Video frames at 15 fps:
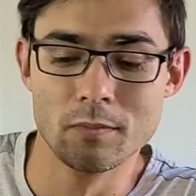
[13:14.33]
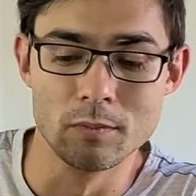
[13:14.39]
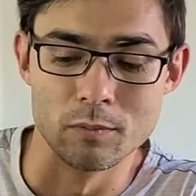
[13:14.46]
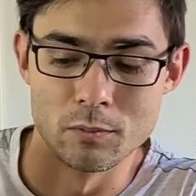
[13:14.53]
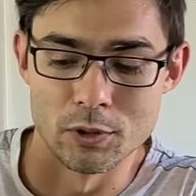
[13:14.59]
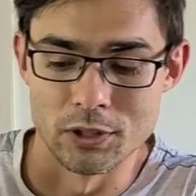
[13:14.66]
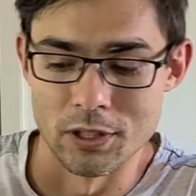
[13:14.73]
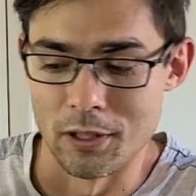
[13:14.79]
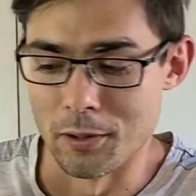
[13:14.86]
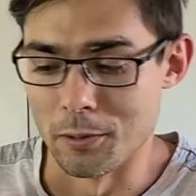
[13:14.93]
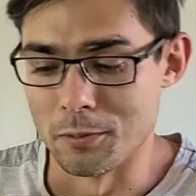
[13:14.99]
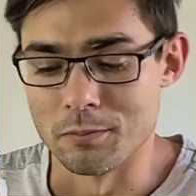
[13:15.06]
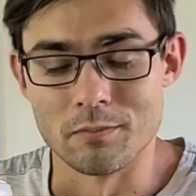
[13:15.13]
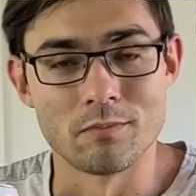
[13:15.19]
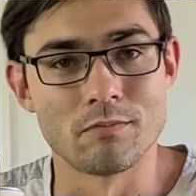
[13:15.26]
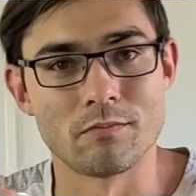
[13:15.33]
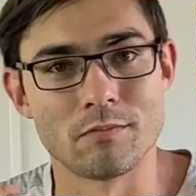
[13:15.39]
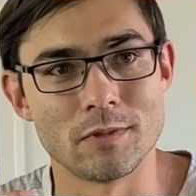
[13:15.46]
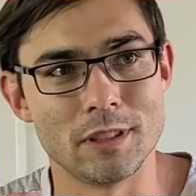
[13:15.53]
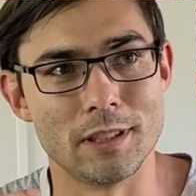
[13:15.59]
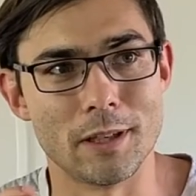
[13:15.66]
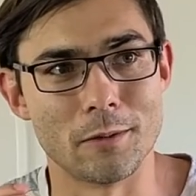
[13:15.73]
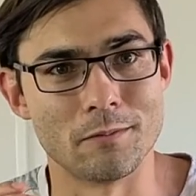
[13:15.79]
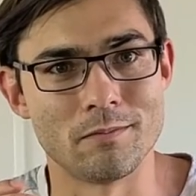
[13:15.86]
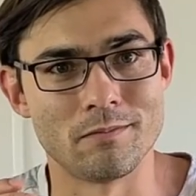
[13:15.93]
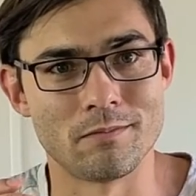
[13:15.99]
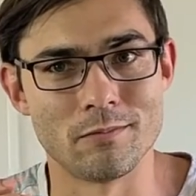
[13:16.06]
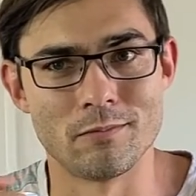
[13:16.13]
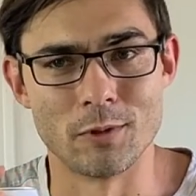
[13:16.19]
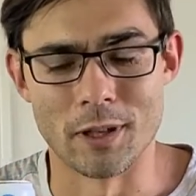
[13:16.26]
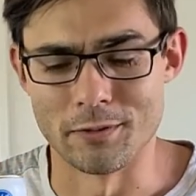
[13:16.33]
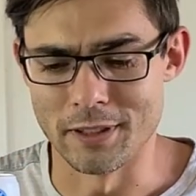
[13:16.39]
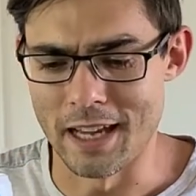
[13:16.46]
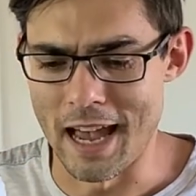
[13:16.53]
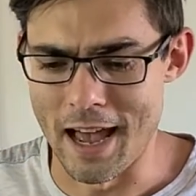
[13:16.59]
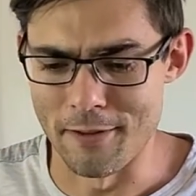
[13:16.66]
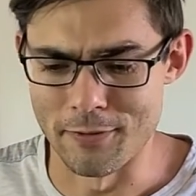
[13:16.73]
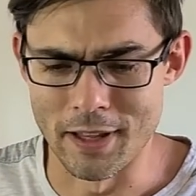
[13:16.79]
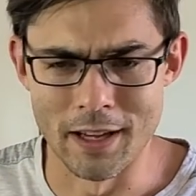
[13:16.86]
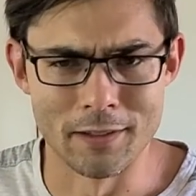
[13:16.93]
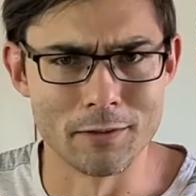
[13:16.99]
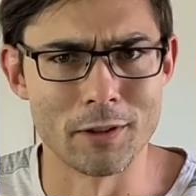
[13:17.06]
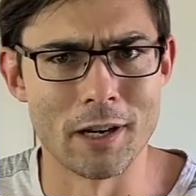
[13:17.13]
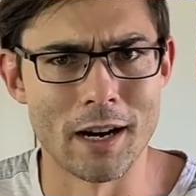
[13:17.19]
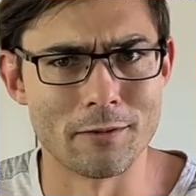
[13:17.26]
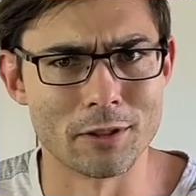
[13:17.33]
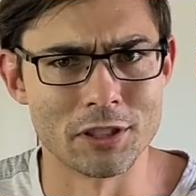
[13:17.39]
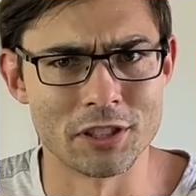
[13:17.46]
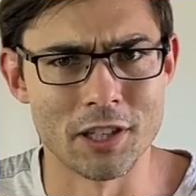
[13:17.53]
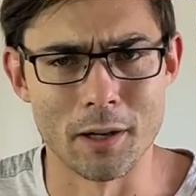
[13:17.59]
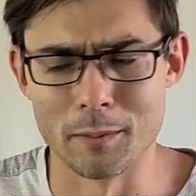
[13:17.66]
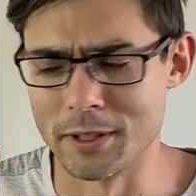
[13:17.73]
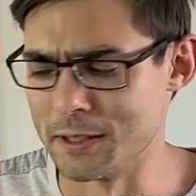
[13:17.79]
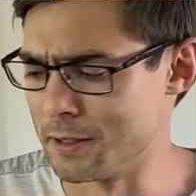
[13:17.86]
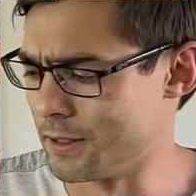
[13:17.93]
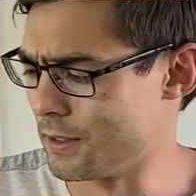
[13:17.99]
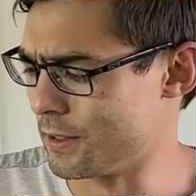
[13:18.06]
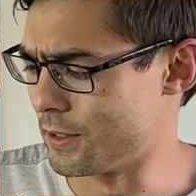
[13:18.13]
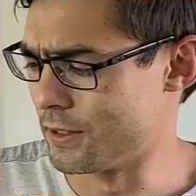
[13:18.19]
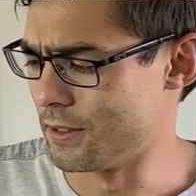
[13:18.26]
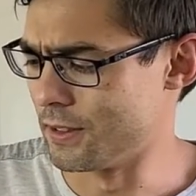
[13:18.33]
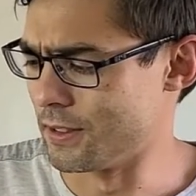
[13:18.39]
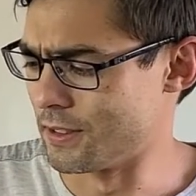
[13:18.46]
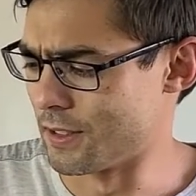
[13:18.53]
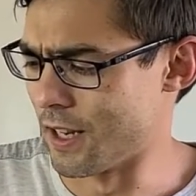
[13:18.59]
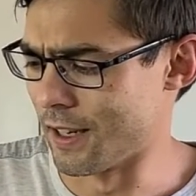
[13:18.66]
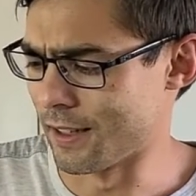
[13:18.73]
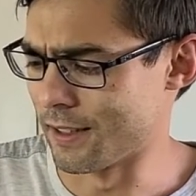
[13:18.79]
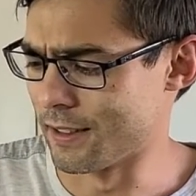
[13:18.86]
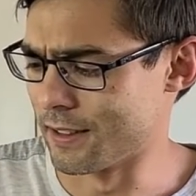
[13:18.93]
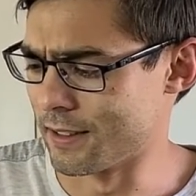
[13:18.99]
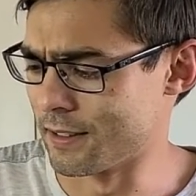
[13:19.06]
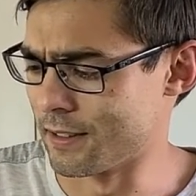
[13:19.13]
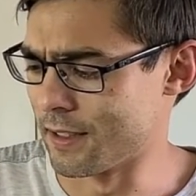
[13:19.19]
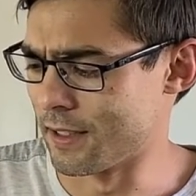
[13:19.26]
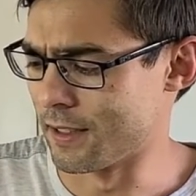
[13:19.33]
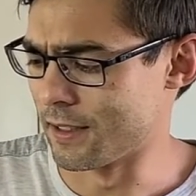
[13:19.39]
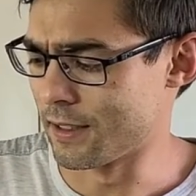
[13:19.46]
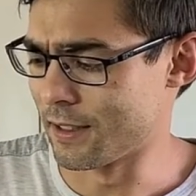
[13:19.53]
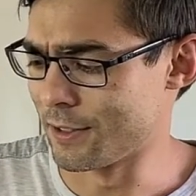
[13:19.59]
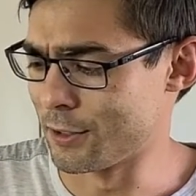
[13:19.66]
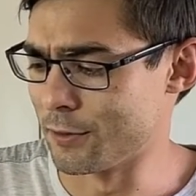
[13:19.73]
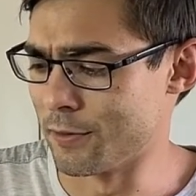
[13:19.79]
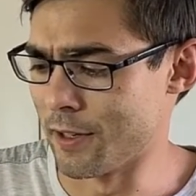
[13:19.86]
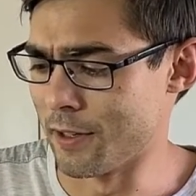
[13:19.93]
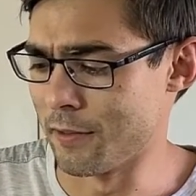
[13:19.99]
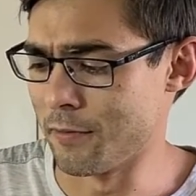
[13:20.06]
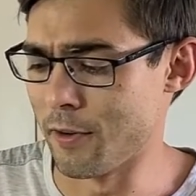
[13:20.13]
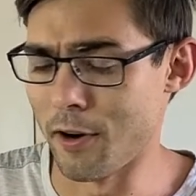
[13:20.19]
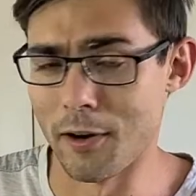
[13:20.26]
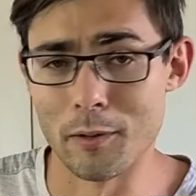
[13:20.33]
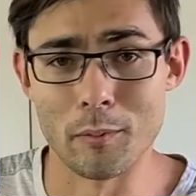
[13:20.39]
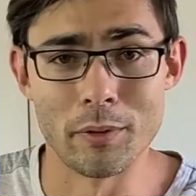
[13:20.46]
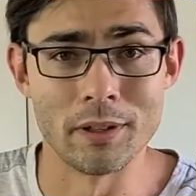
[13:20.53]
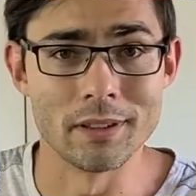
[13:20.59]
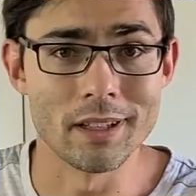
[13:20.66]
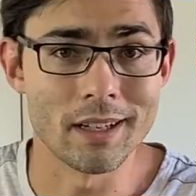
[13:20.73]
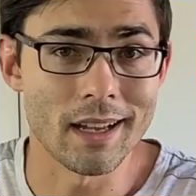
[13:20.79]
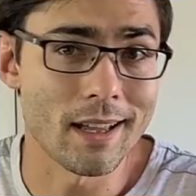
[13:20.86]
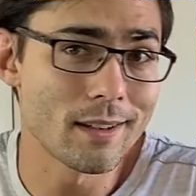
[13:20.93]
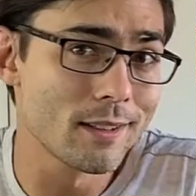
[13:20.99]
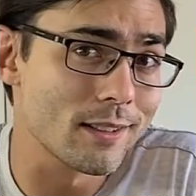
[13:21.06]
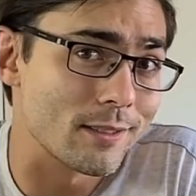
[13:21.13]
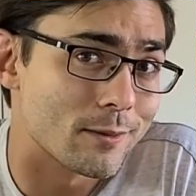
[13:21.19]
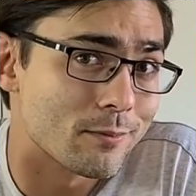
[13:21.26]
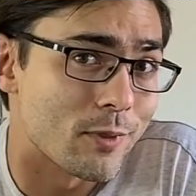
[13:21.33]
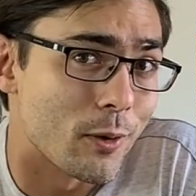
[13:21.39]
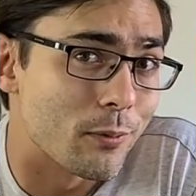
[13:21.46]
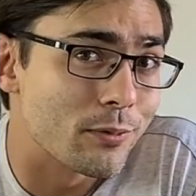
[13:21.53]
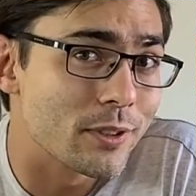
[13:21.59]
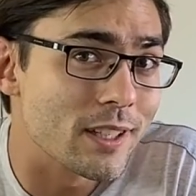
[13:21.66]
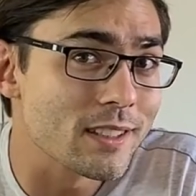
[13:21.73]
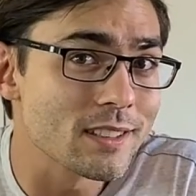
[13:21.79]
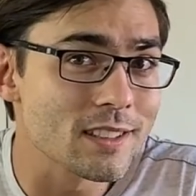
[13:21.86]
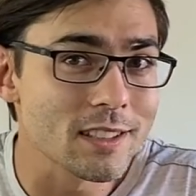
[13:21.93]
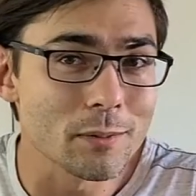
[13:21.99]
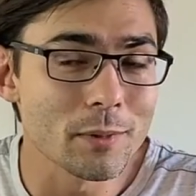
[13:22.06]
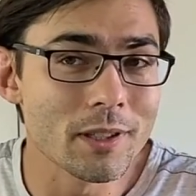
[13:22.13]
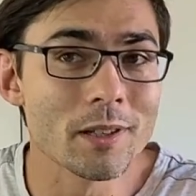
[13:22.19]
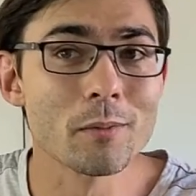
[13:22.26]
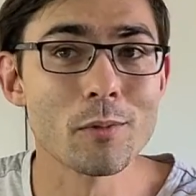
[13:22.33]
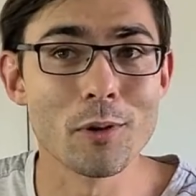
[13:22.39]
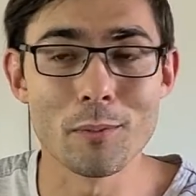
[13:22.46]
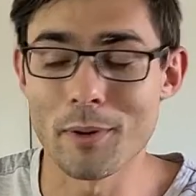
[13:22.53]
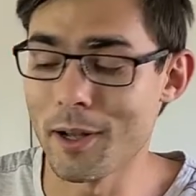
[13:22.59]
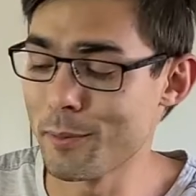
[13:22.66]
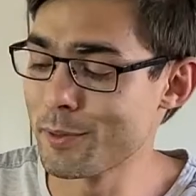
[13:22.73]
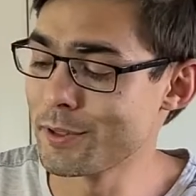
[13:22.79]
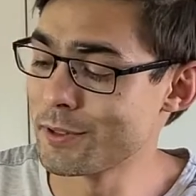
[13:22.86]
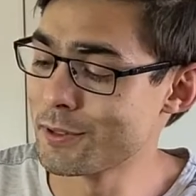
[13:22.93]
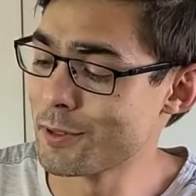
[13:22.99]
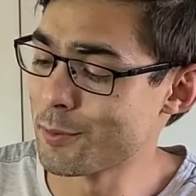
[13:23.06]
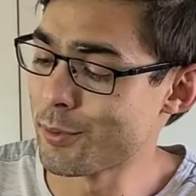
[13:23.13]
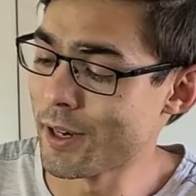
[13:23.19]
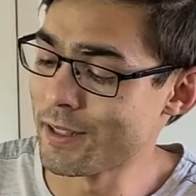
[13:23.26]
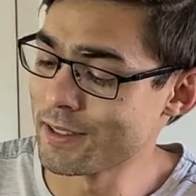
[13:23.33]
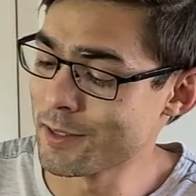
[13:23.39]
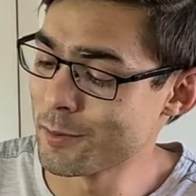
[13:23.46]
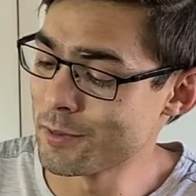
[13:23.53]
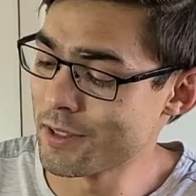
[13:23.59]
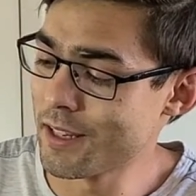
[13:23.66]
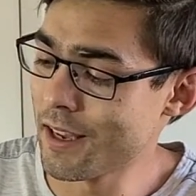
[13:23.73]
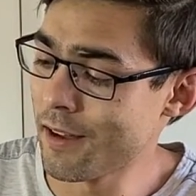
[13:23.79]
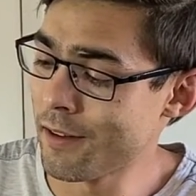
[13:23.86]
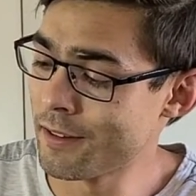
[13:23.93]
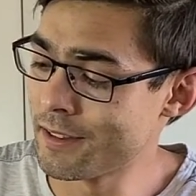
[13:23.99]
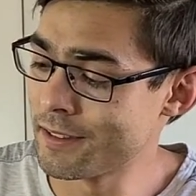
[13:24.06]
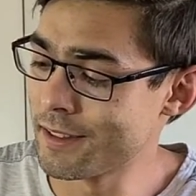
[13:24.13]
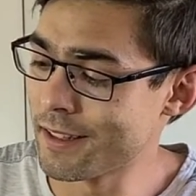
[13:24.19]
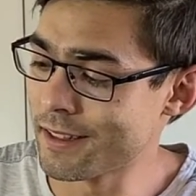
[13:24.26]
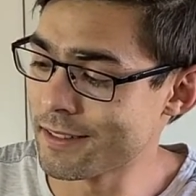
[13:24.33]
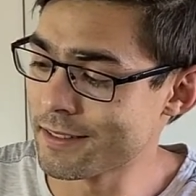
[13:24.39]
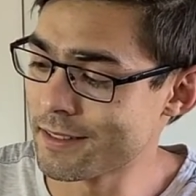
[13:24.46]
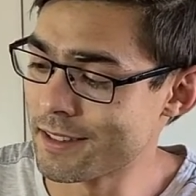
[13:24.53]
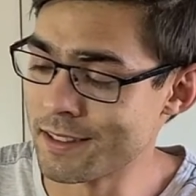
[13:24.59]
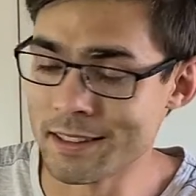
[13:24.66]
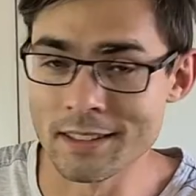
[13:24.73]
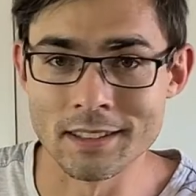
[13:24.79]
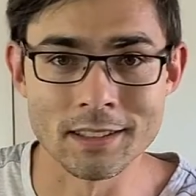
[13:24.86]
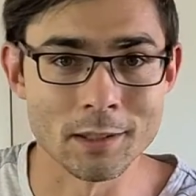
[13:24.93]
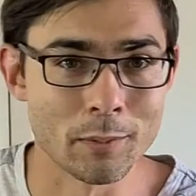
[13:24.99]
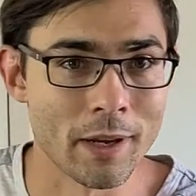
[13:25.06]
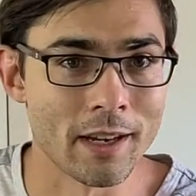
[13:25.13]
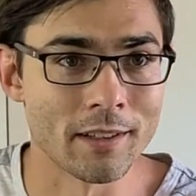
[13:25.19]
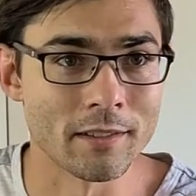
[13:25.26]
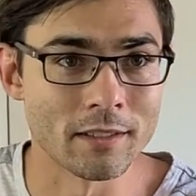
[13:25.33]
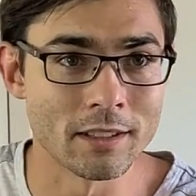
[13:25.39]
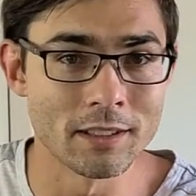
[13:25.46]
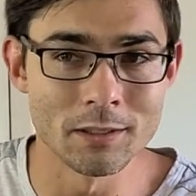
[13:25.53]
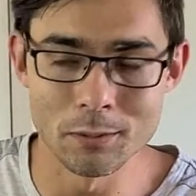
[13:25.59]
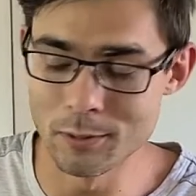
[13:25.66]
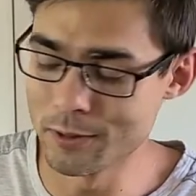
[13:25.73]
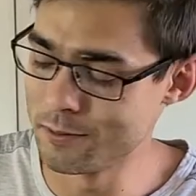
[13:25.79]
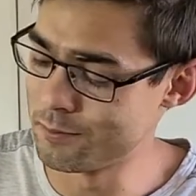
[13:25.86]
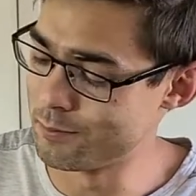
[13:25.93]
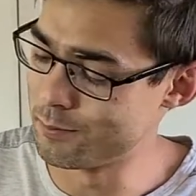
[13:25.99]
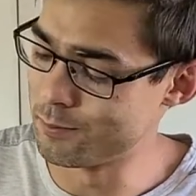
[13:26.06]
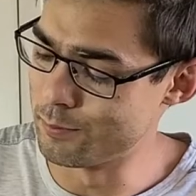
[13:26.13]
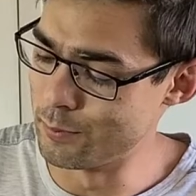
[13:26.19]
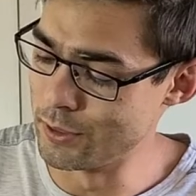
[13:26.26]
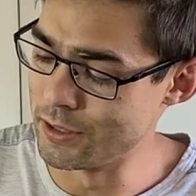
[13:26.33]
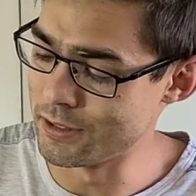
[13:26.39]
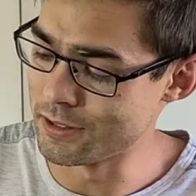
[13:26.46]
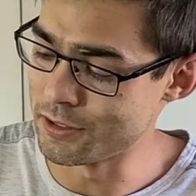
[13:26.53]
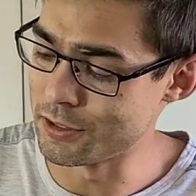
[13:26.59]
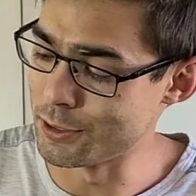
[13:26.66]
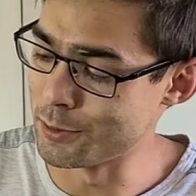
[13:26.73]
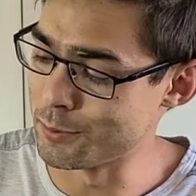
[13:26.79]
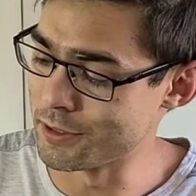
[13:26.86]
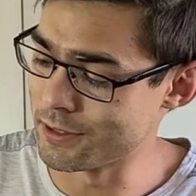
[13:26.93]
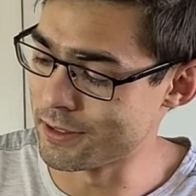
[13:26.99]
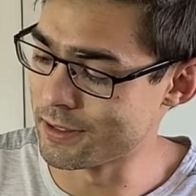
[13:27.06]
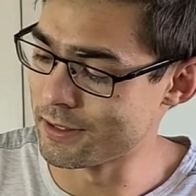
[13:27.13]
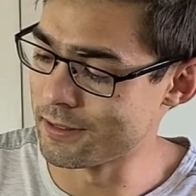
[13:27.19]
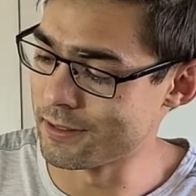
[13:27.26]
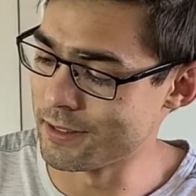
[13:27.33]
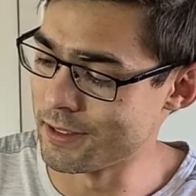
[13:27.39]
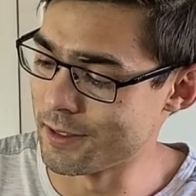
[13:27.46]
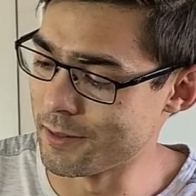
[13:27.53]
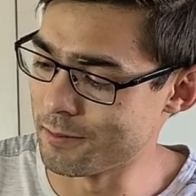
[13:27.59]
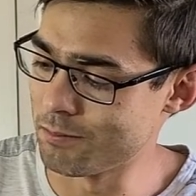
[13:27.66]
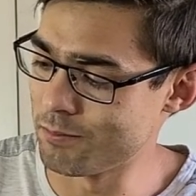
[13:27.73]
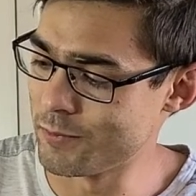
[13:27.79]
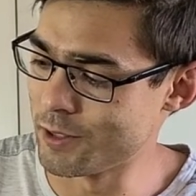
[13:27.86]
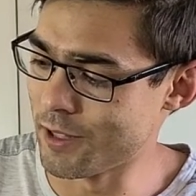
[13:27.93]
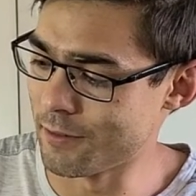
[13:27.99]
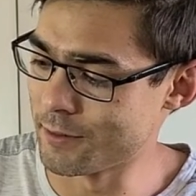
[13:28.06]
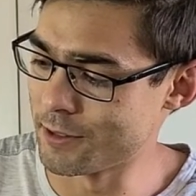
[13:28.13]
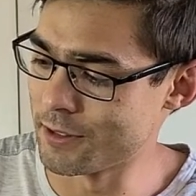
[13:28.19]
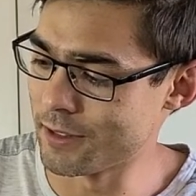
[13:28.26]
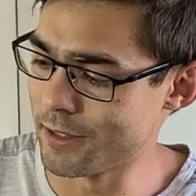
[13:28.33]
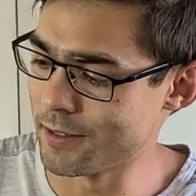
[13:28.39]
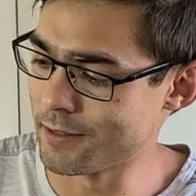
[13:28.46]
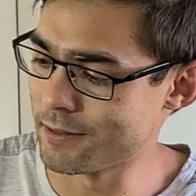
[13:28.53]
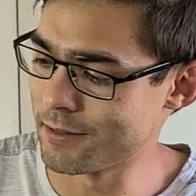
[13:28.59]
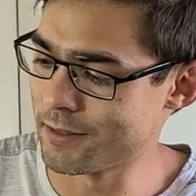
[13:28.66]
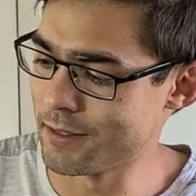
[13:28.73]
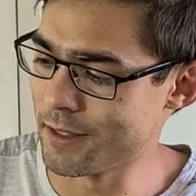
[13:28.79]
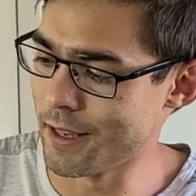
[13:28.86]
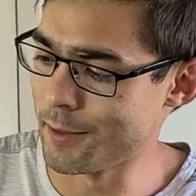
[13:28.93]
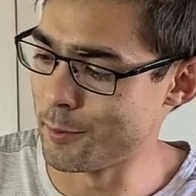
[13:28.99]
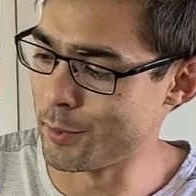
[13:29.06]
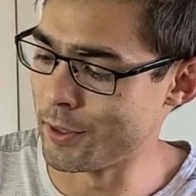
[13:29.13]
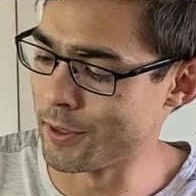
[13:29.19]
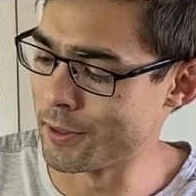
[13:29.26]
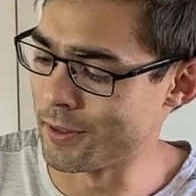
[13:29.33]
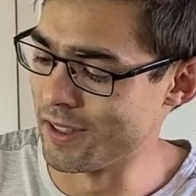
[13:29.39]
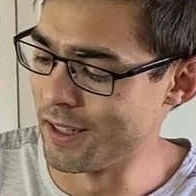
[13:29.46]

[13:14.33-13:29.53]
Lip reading: So, roughly half that of your average gummy. It's not gonna get you very far, but like, I don't know, hopefully as these become more popular, the price comes down and like getting a 6-pack of these would be as cheap as getting, your average like light beer.